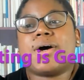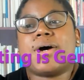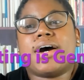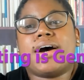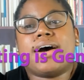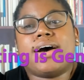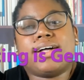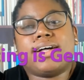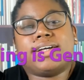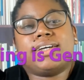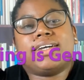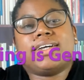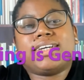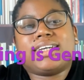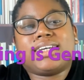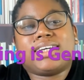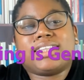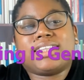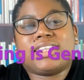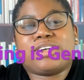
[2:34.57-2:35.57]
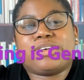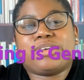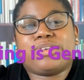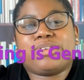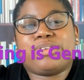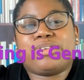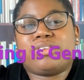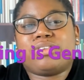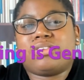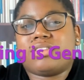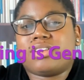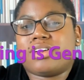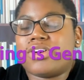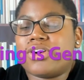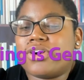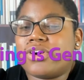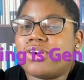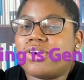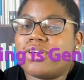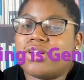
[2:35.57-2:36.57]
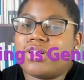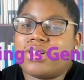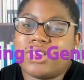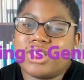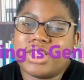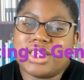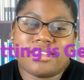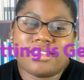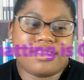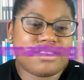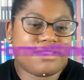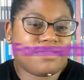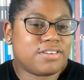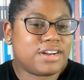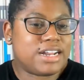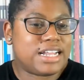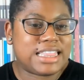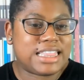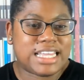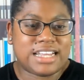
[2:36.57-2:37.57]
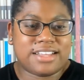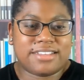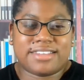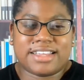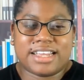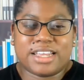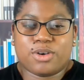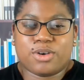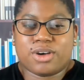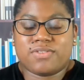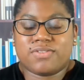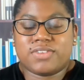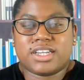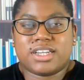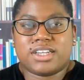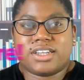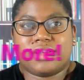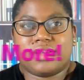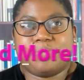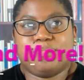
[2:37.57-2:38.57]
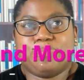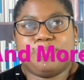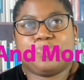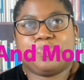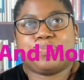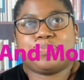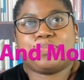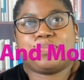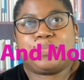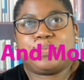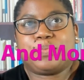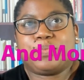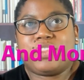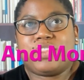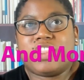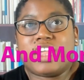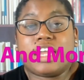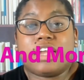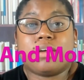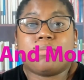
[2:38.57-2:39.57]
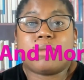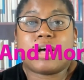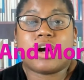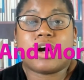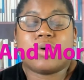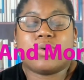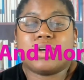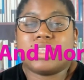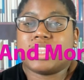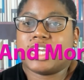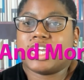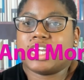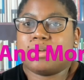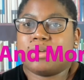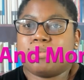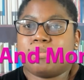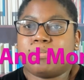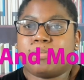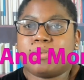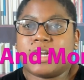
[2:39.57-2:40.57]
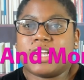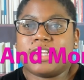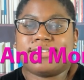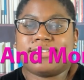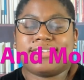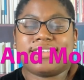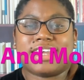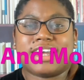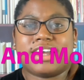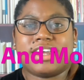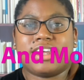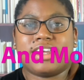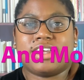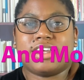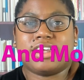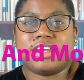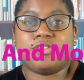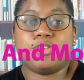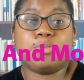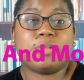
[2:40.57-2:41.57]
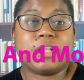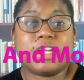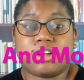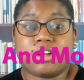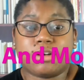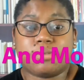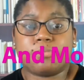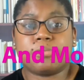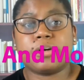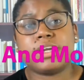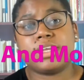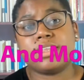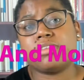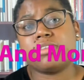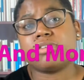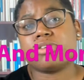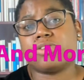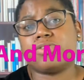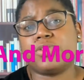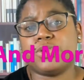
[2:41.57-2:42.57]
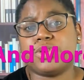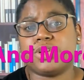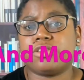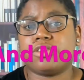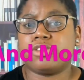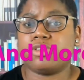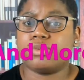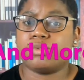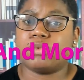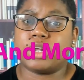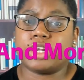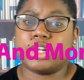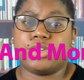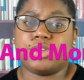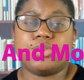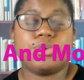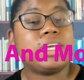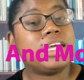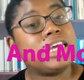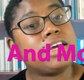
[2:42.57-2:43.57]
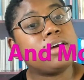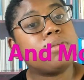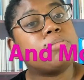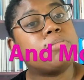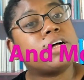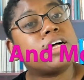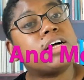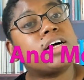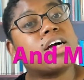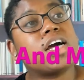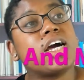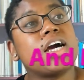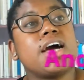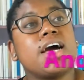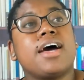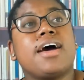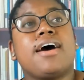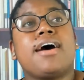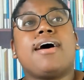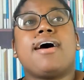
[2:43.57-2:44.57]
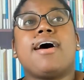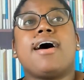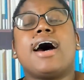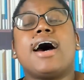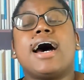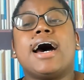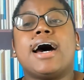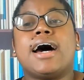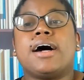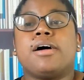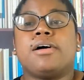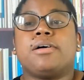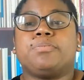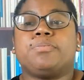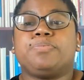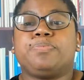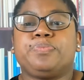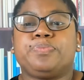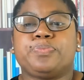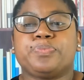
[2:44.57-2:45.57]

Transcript: uh, there's all these different things that you have to think about with like prints uh, if you plan on print or if you just do, want to do ebook um,